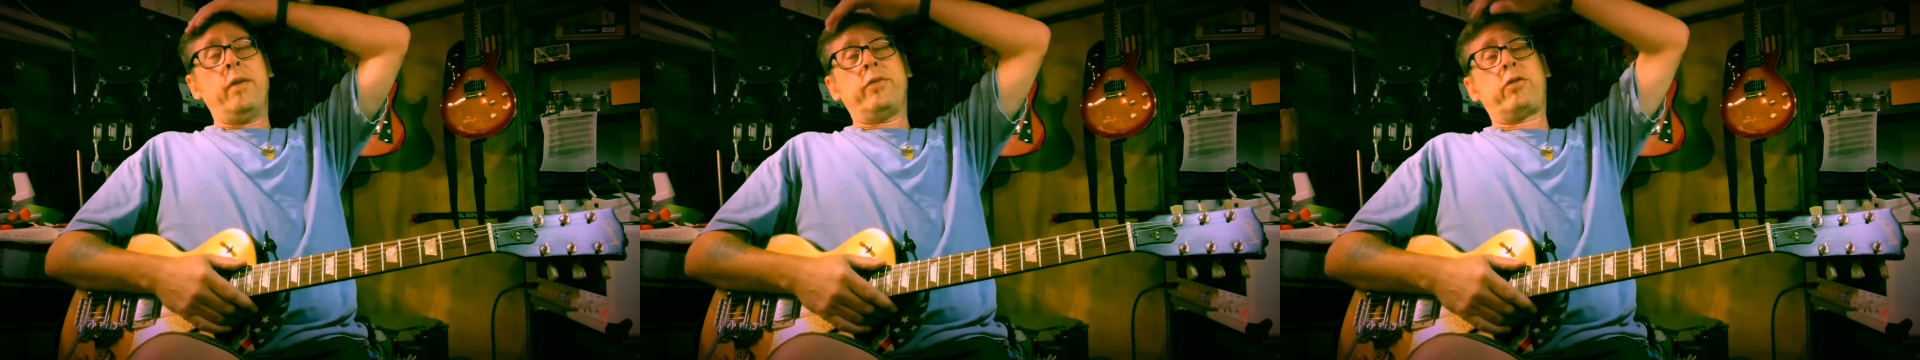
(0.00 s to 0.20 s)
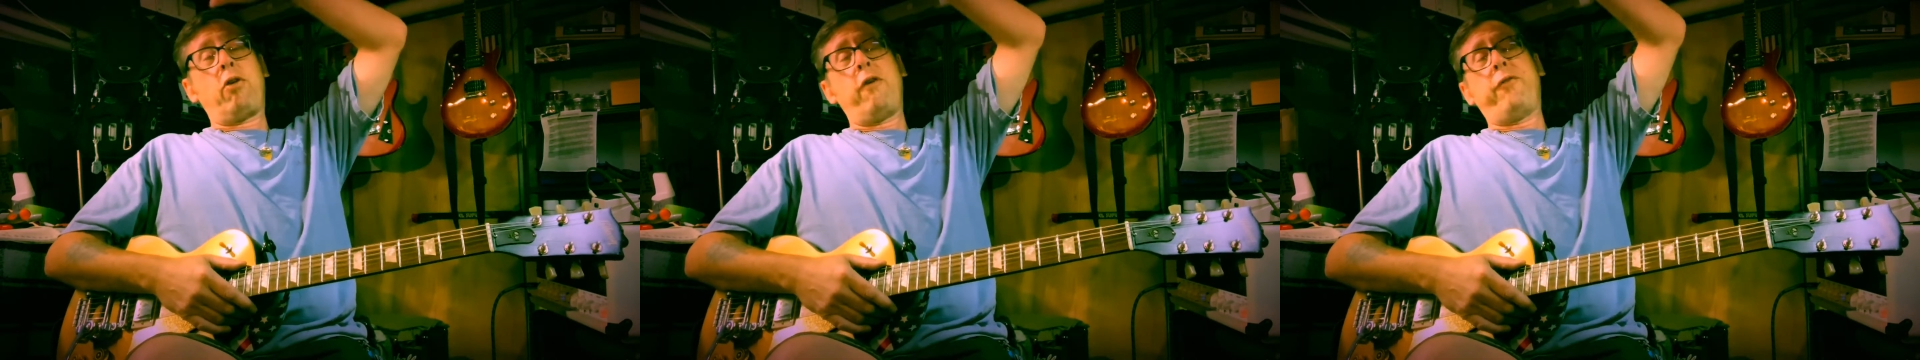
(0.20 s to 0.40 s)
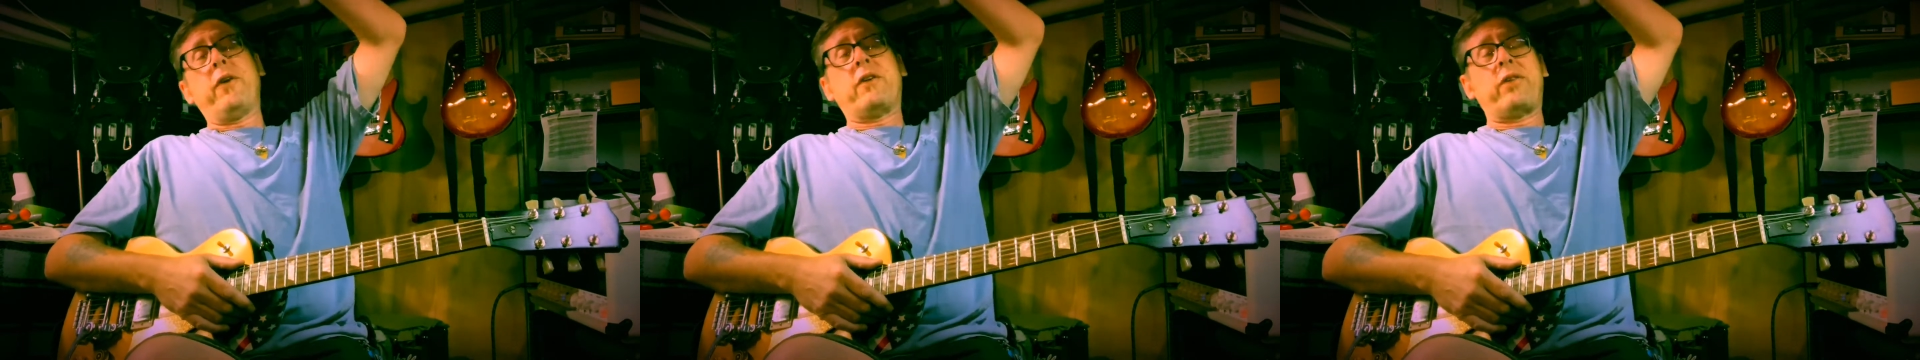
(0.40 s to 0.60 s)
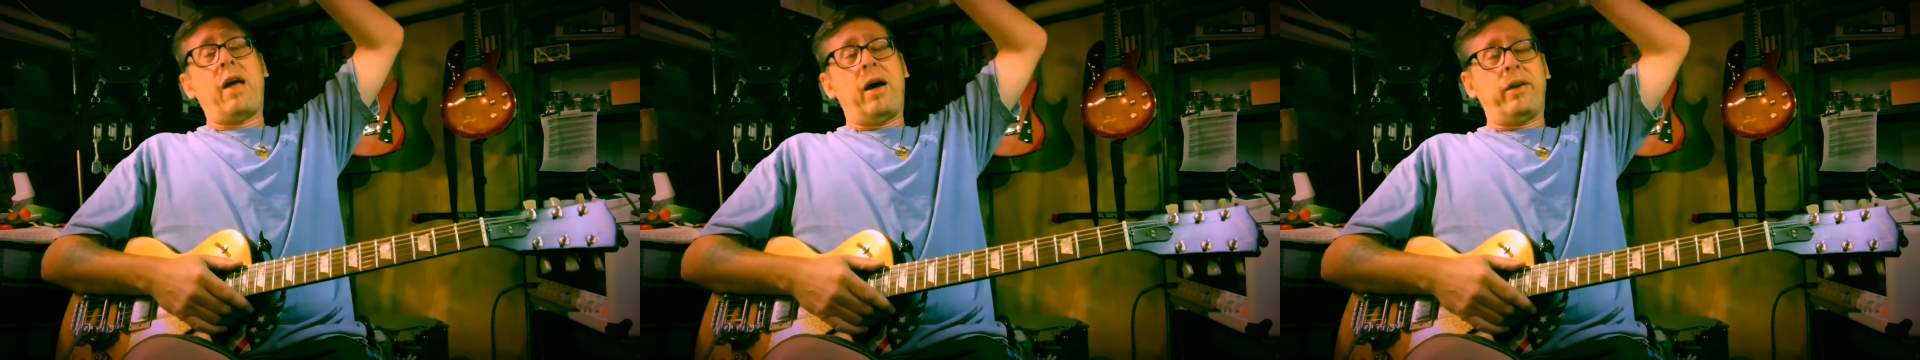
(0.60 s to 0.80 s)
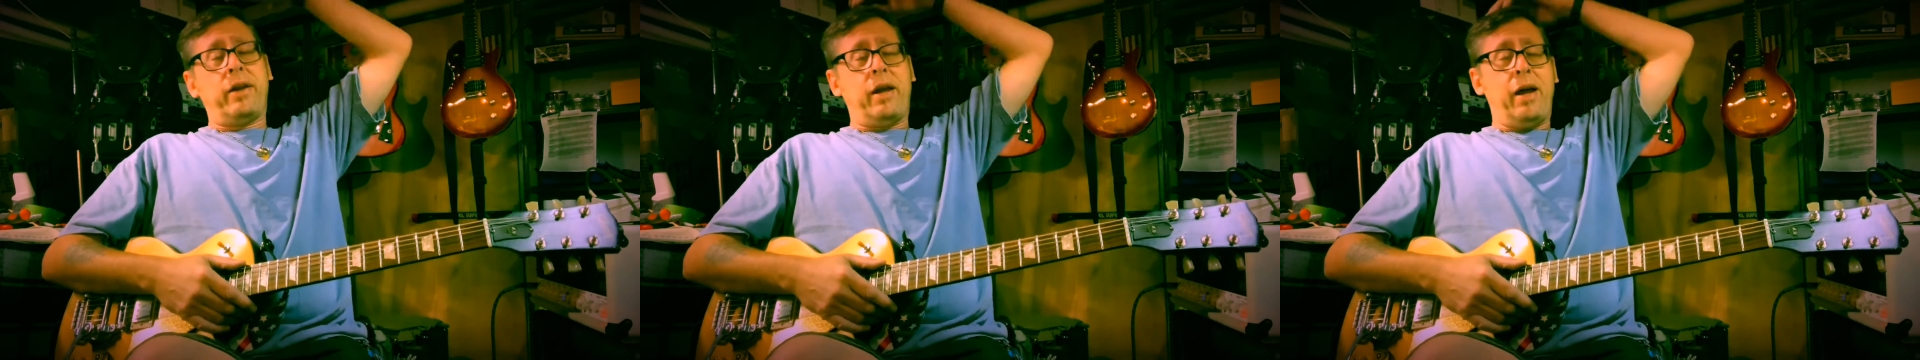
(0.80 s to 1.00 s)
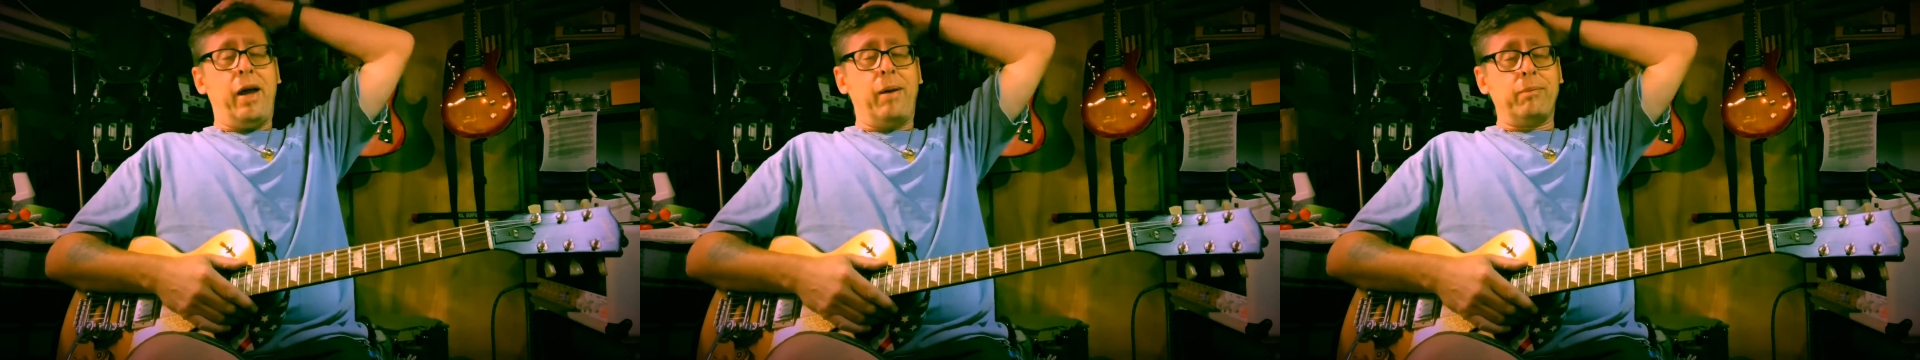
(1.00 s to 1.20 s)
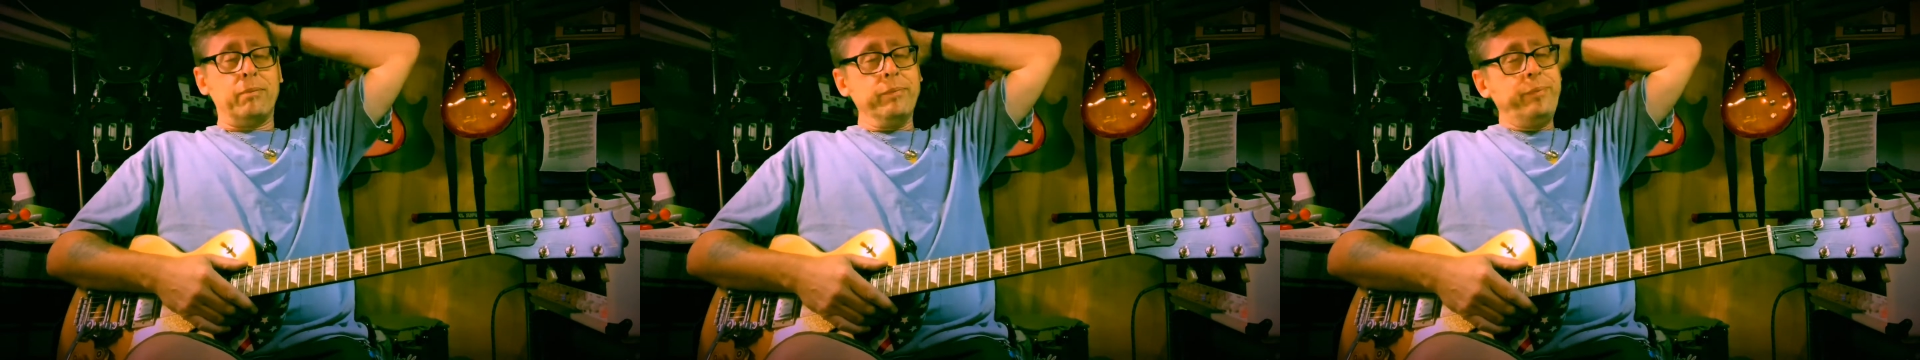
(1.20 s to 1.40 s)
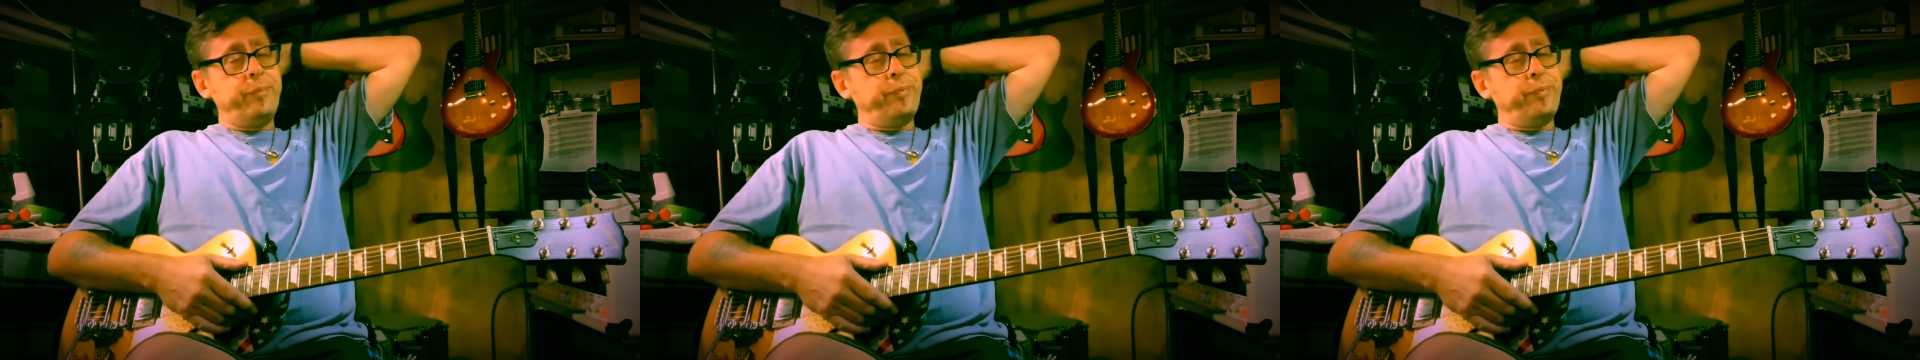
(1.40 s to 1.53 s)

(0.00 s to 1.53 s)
Terrific sounding amp.